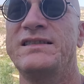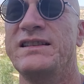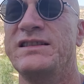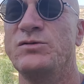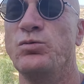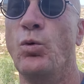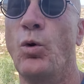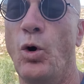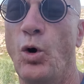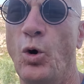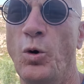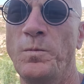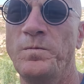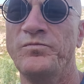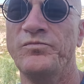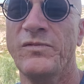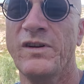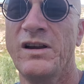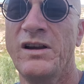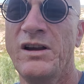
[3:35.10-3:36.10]
it's war.
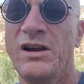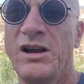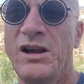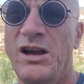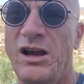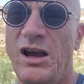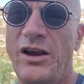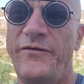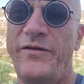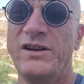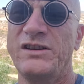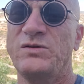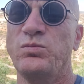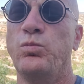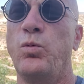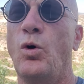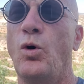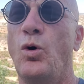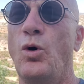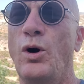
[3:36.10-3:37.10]
If it's
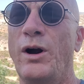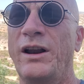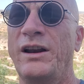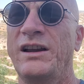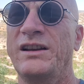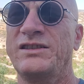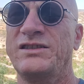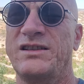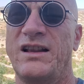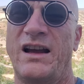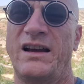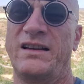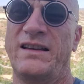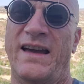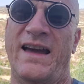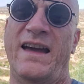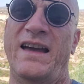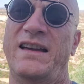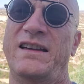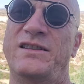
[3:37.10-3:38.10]
war and it's like,
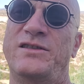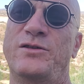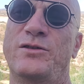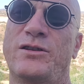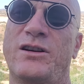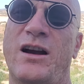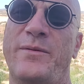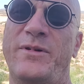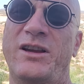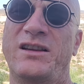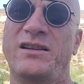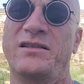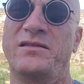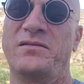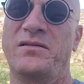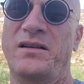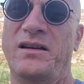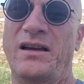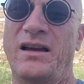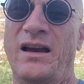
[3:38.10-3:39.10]
hey, you're
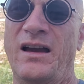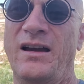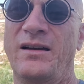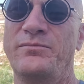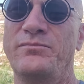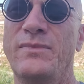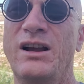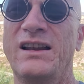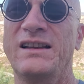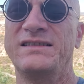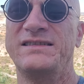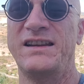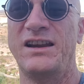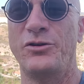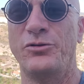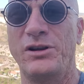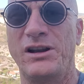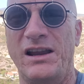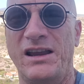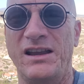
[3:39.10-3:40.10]
coming
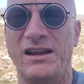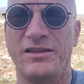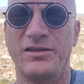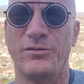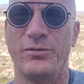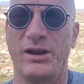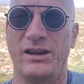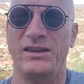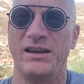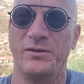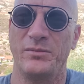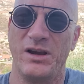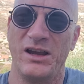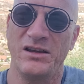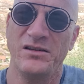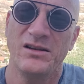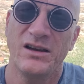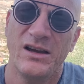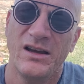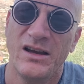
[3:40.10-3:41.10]
militarily and threatening me,
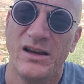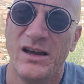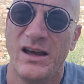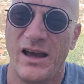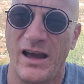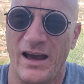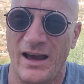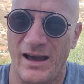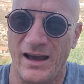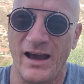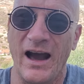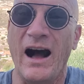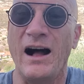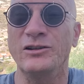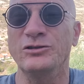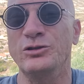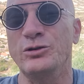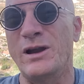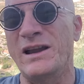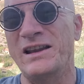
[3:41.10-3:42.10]

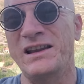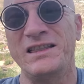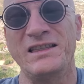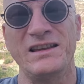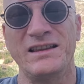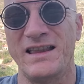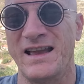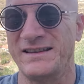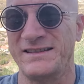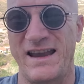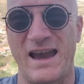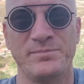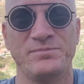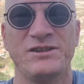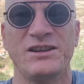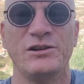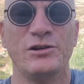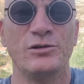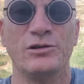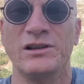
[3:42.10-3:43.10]
I'll do anything that's
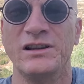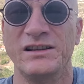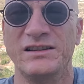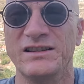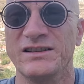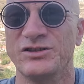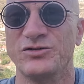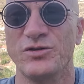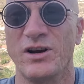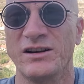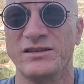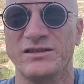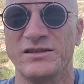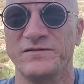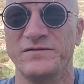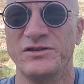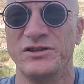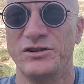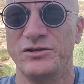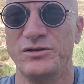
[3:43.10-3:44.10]
absolutely
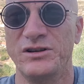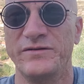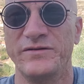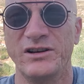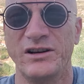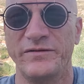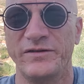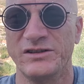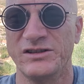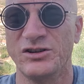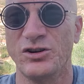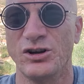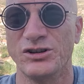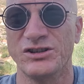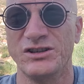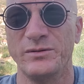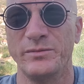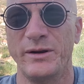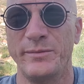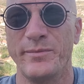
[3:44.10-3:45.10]
destructive to you, even if it's
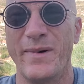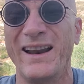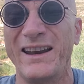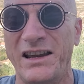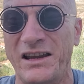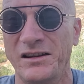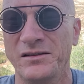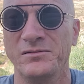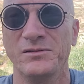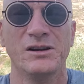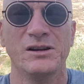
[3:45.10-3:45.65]
costing me money.